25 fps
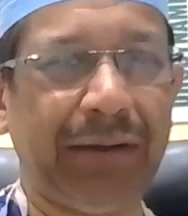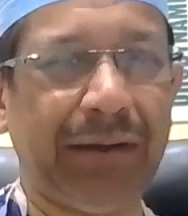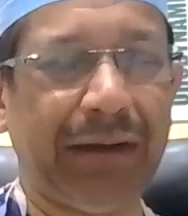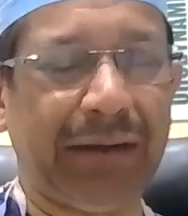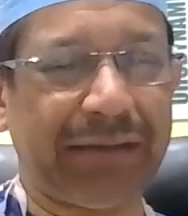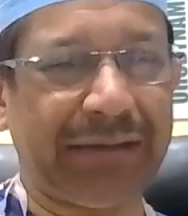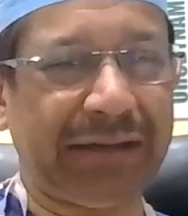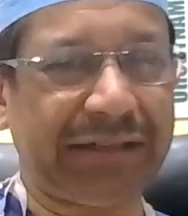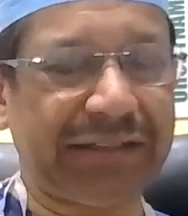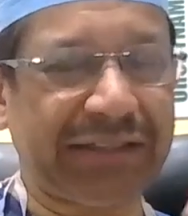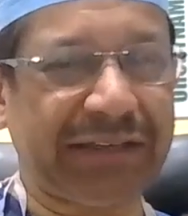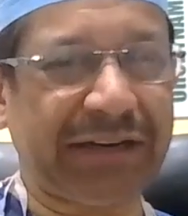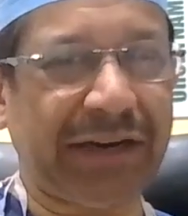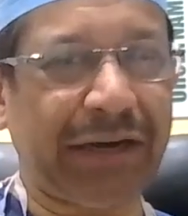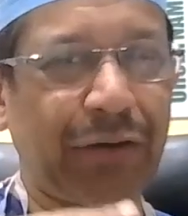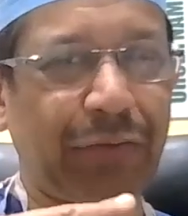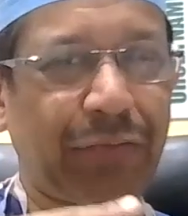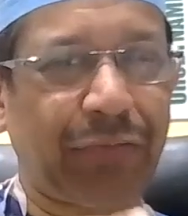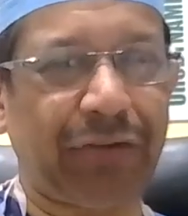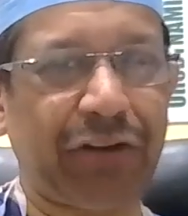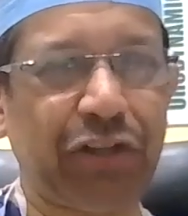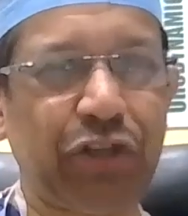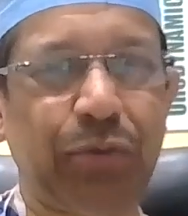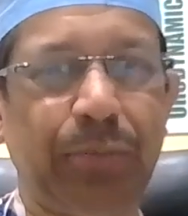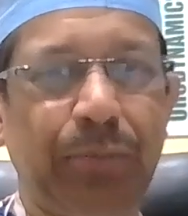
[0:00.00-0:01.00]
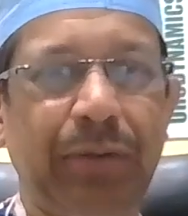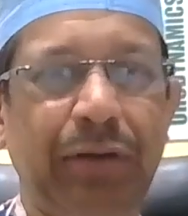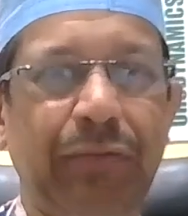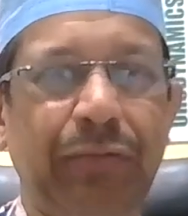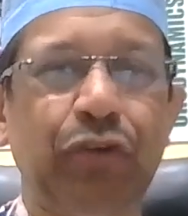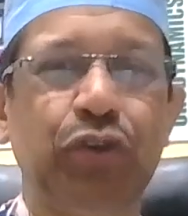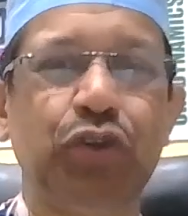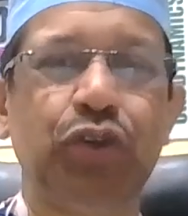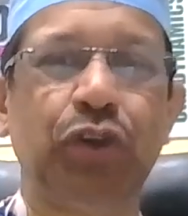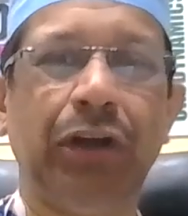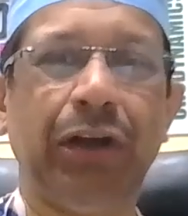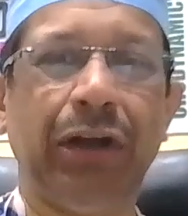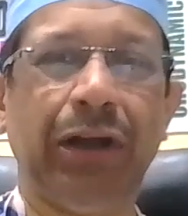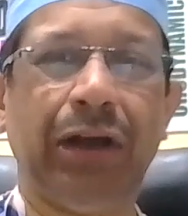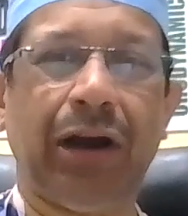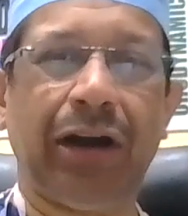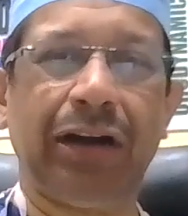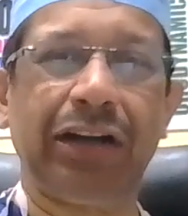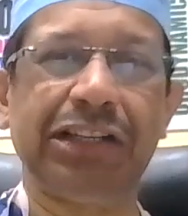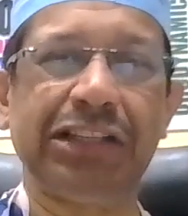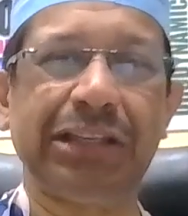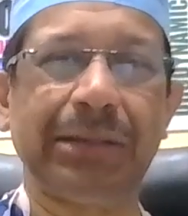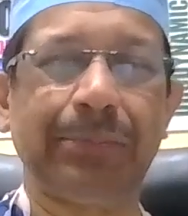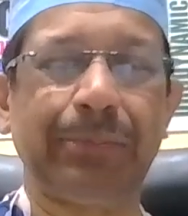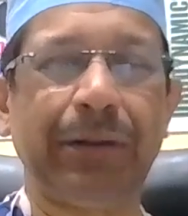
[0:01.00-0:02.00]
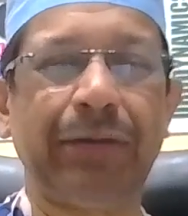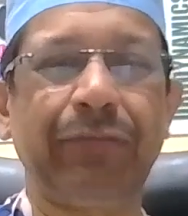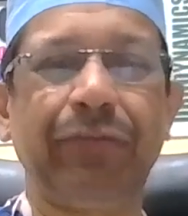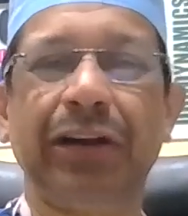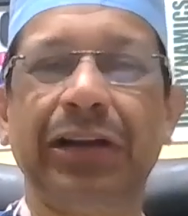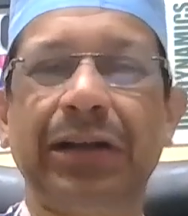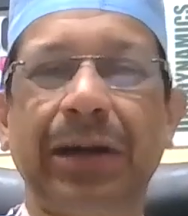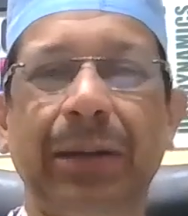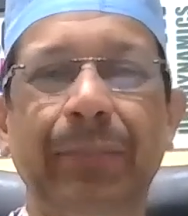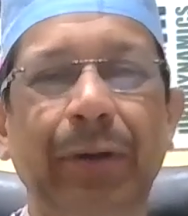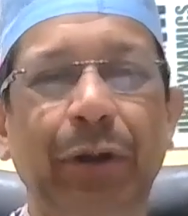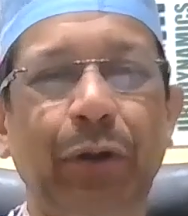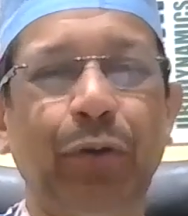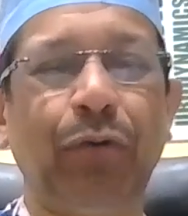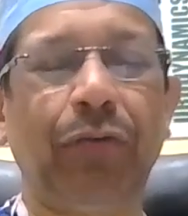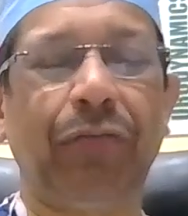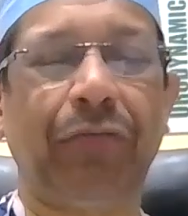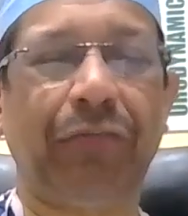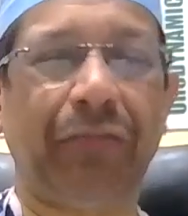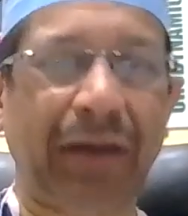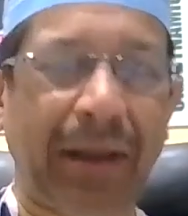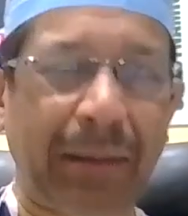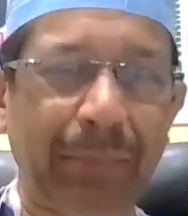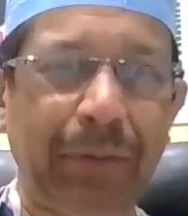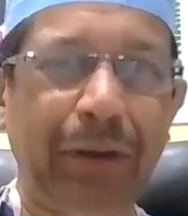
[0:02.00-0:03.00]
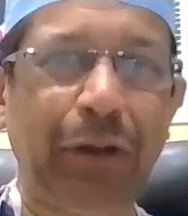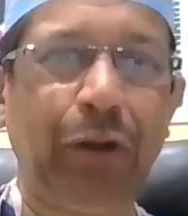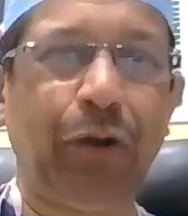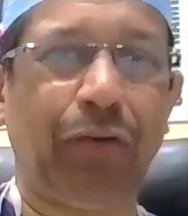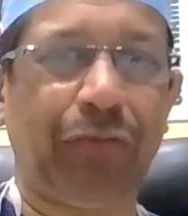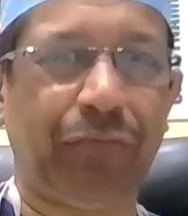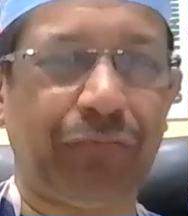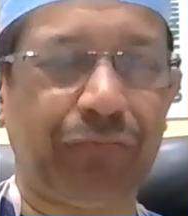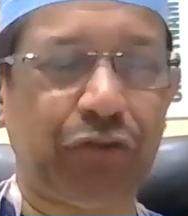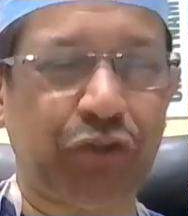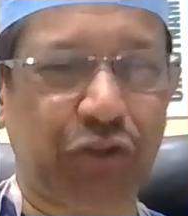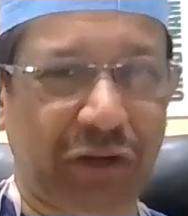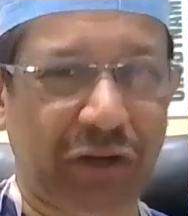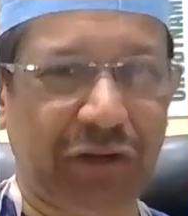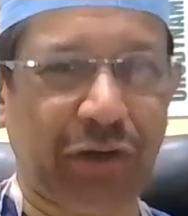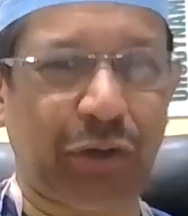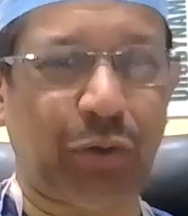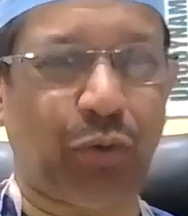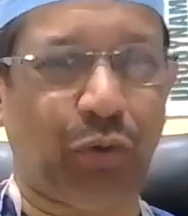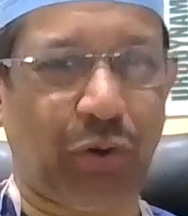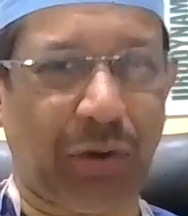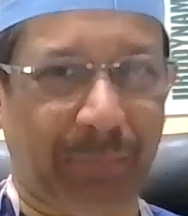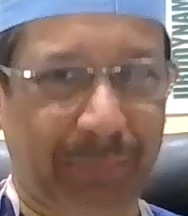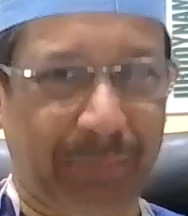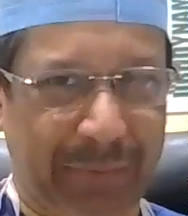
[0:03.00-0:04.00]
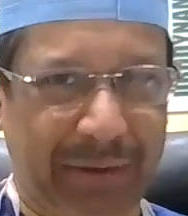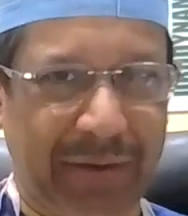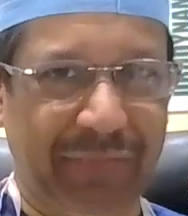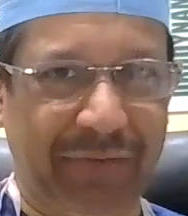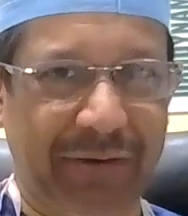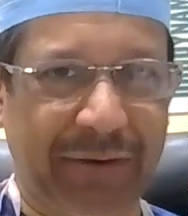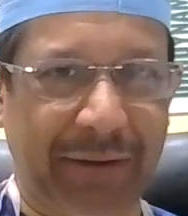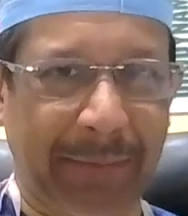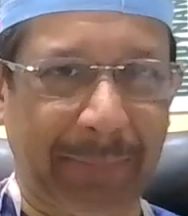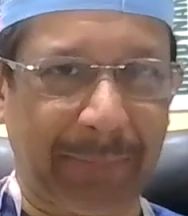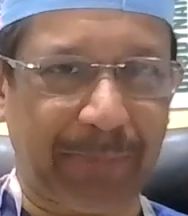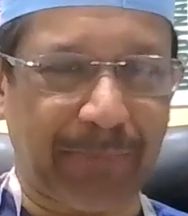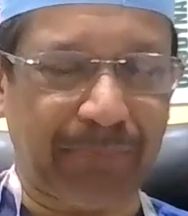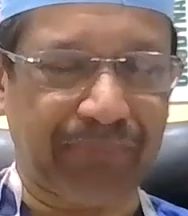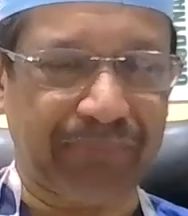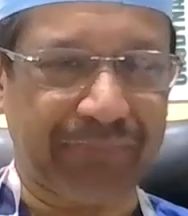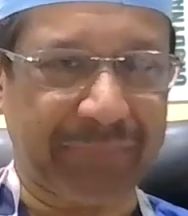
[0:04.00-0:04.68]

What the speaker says: And that's the kind of regimen which a discipline will come into a family of children who are bedwetting.